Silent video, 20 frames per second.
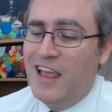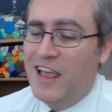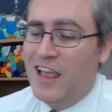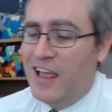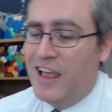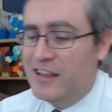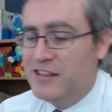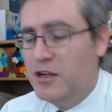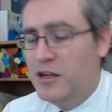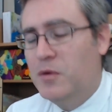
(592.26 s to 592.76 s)

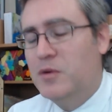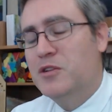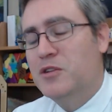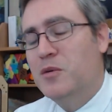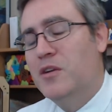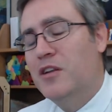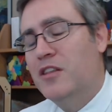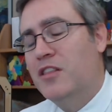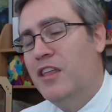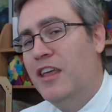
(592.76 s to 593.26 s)
As always, I
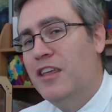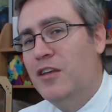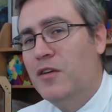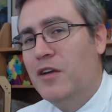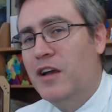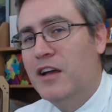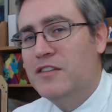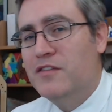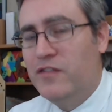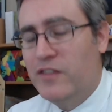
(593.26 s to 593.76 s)
want to thank you
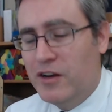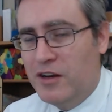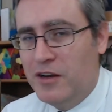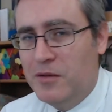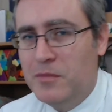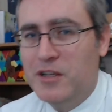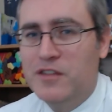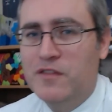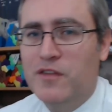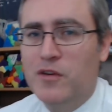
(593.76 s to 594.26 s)
guys very
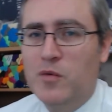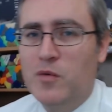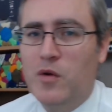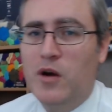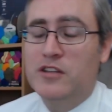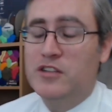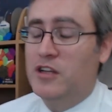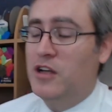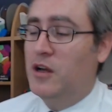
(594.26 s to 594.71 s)
much for watching.